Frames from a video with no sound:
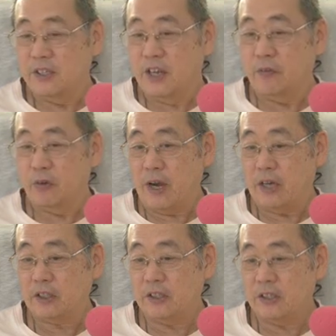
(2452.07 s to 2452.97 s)
If you
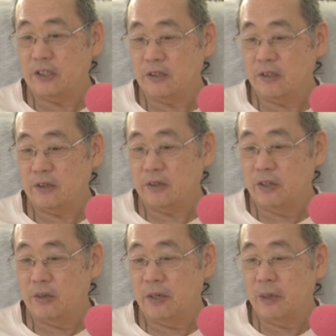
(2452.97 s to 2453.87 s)
actually
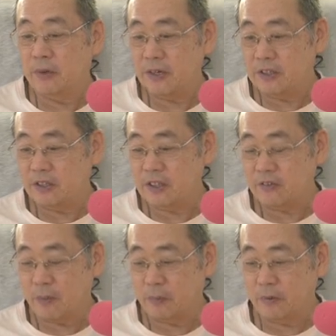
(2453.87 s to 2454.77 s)
liberate
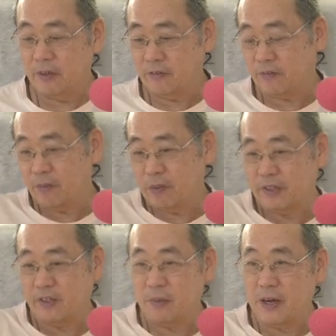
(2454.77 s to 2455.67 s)
yourself completely from
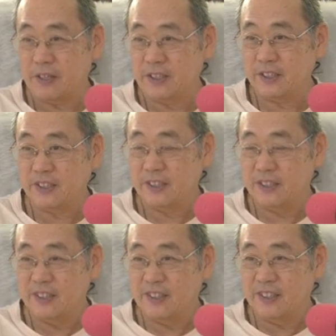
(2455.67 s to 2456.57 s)
material bodies
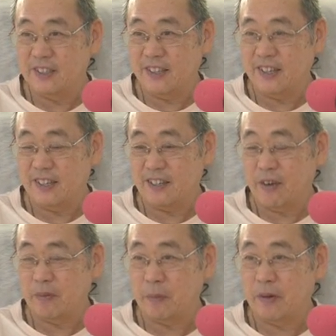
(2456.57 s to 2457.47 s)
and give
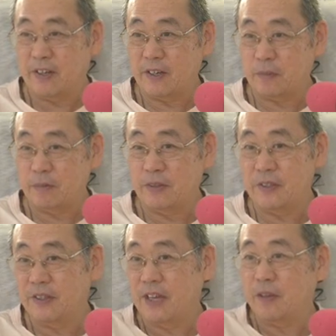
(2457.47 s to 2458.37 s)
up your body completely,
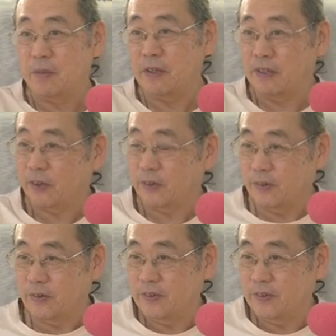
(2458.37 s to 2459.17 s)
that can be eternal.